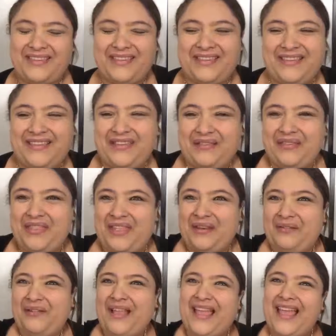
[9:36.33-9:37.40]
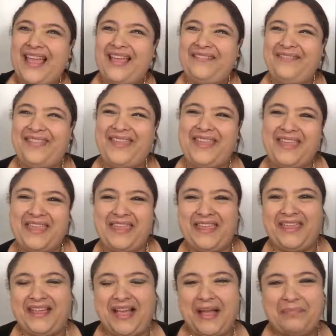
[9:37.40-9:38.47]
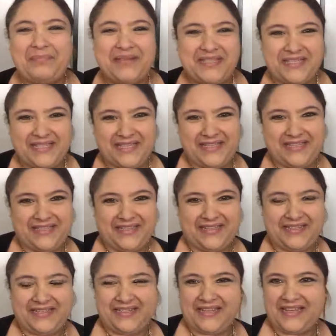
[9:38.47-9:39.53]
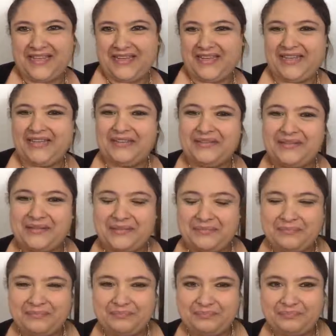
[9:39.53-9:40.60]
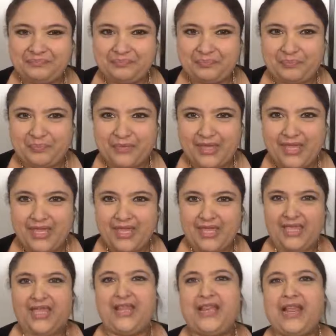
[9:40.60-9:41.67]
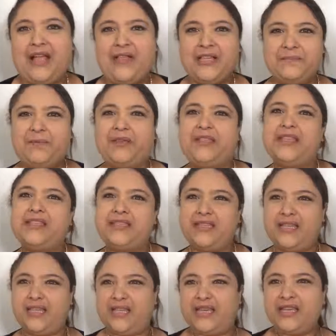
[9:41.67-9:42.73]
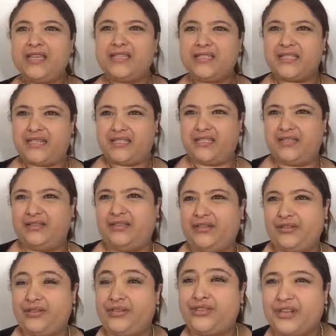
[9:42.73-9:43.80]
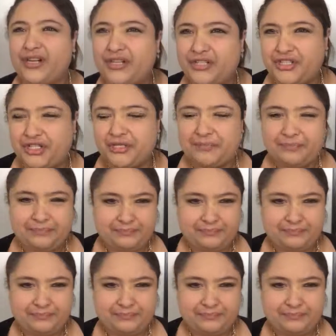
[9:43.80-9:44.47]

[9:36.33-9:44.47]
So then we'll have the opposite endings. Now let's put this in a sentence structure.